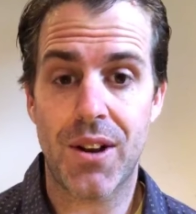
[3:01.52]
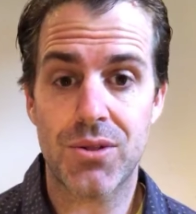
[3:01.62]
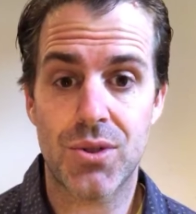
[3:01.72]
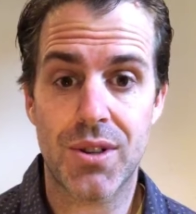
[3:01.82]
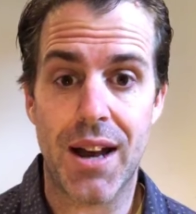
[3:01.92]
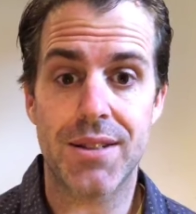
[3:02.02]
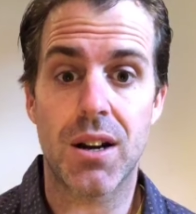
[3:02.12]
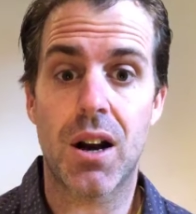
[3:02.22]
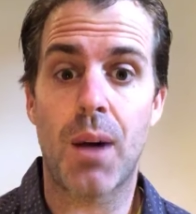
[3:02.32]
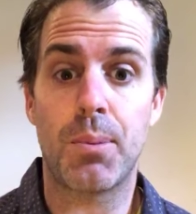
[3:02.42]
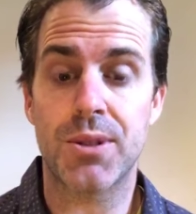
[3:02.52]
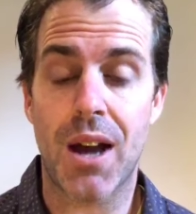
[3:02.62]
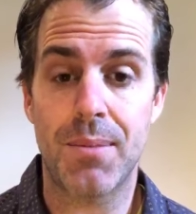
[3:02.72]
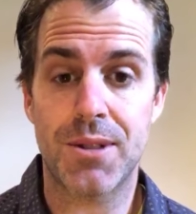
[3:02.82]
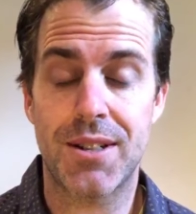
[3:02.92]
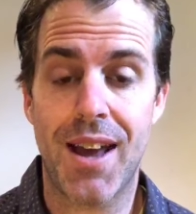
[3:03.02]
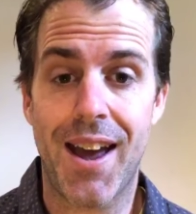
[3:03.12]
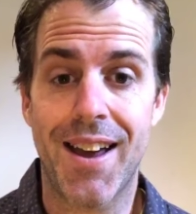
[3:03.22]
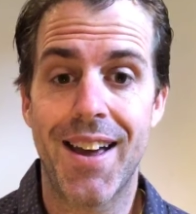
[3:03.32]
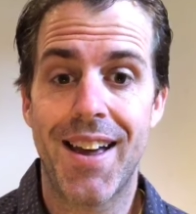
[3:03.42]
of exercise a couple times a
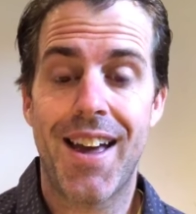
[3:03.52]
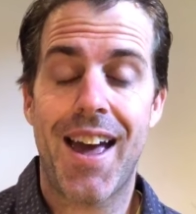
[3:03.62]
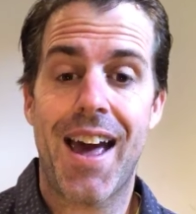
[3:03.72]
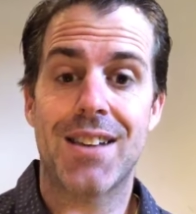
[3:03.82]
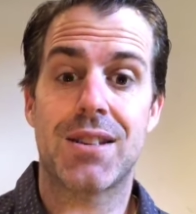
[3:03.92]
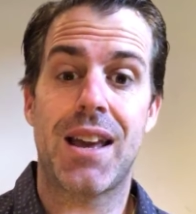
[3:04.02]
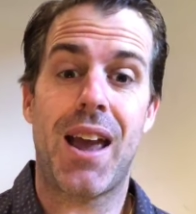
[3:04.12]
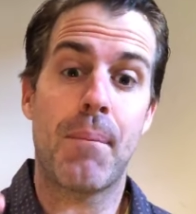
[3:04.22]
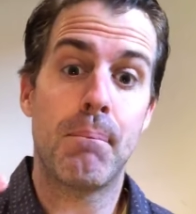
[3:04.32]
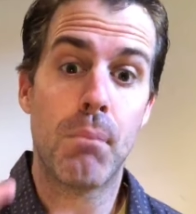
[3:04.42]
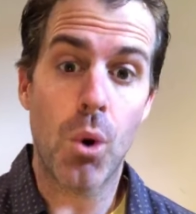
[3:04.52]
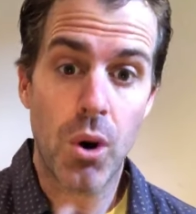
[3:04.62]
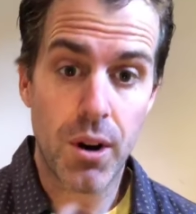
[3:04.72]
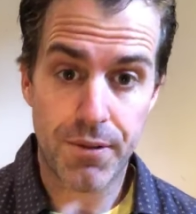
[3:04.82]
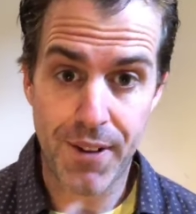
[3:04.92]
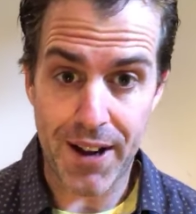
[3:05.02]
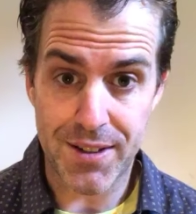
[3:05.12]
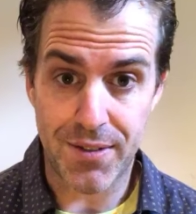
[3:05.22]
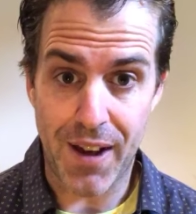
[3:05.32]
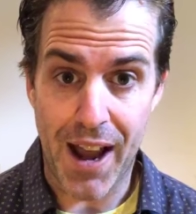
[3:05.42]
day as more
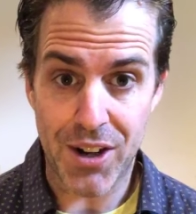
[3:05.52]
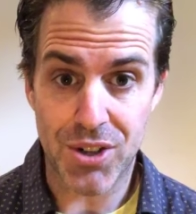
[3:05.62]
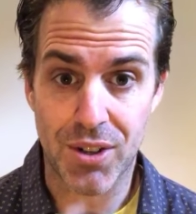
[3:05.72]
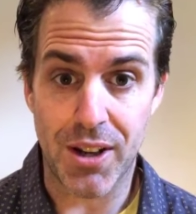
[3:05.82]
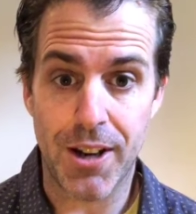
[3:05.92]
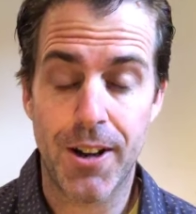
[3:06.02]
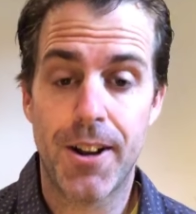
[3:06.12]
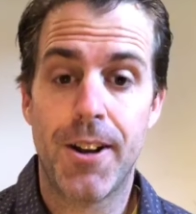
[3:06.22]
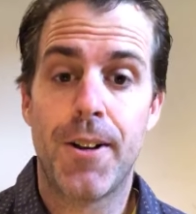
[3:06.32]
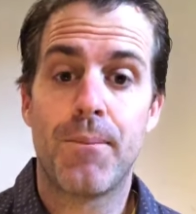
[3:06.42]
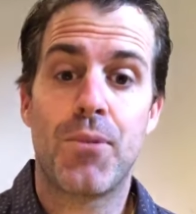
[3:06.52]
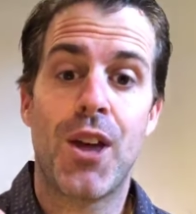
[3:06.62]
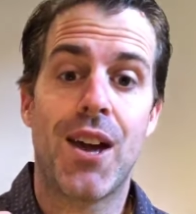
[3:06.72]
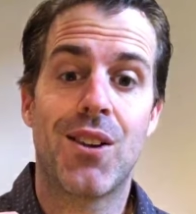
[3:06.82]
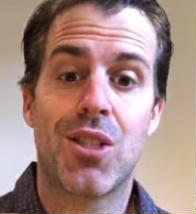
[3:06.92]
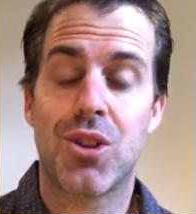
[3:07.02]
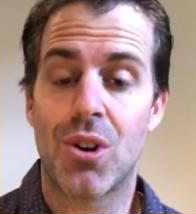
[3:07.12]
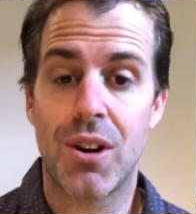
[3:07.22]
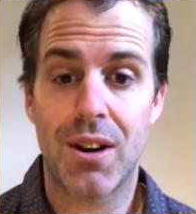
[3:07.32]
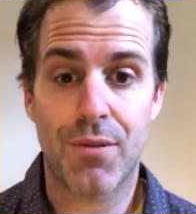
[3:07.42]
effective actually than
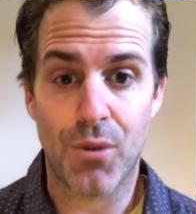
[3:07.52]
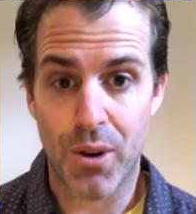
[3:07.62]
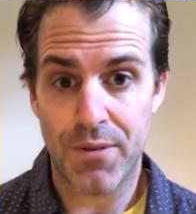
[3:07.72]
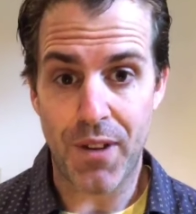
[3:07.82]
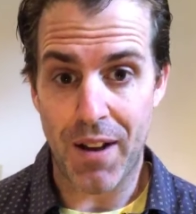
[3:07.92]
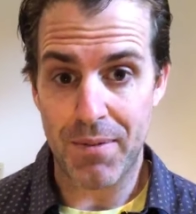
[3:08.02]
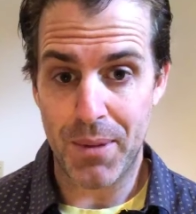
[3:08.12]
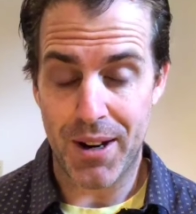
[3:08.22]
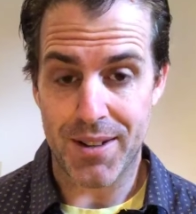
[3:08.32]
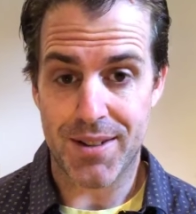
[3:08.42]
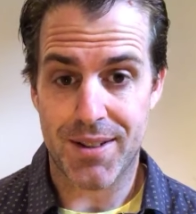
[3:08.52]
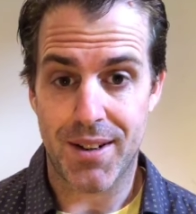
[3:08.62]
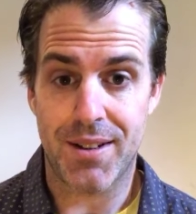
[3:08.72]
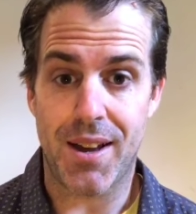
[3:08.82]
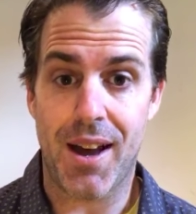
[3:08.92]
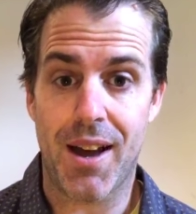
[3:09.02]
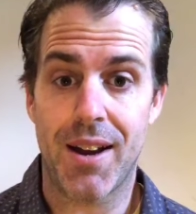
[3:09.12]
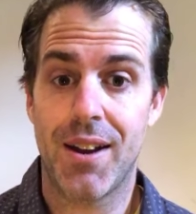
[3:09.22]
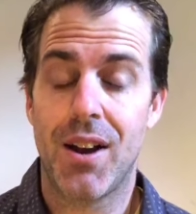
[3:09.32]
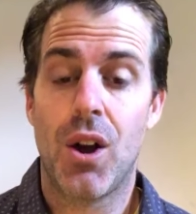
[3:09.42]
30 to 45 minutes a
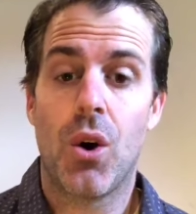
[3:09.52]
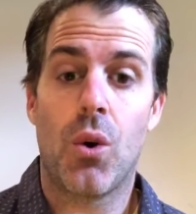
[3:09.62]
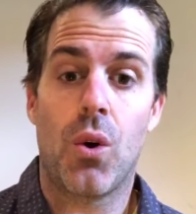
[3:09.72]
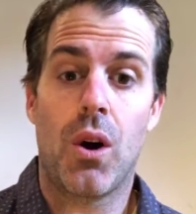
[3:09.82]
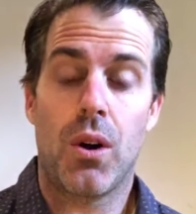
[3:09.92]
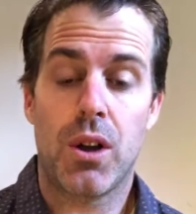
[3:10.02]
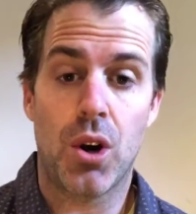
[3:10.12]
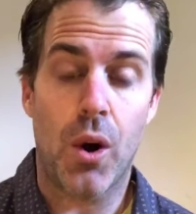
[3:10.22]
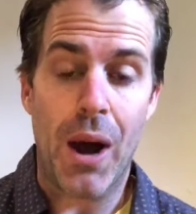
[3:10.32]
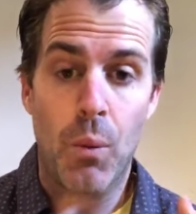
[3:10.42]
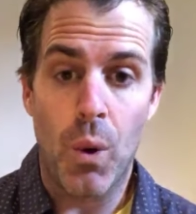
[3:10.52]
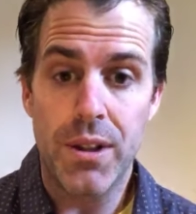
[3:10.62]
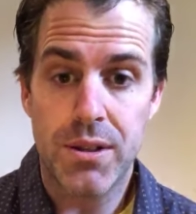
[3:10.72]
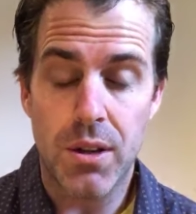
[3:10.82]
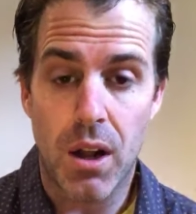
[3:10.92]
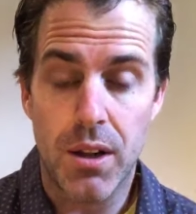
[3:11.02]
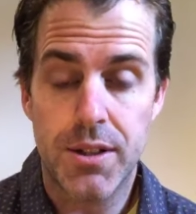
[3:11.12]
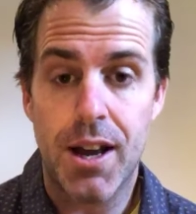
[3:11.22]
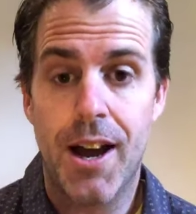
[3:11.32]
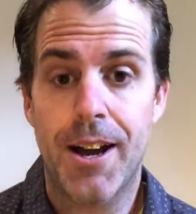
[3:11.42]
day or at one solid
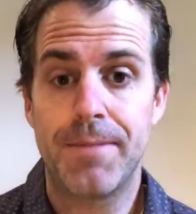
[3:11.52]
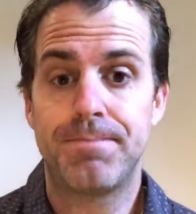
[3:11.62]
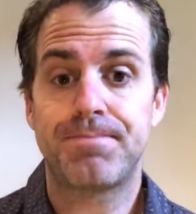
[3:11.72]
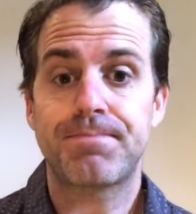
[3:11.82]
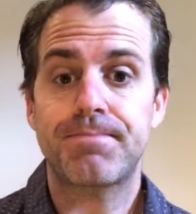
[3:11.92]
time,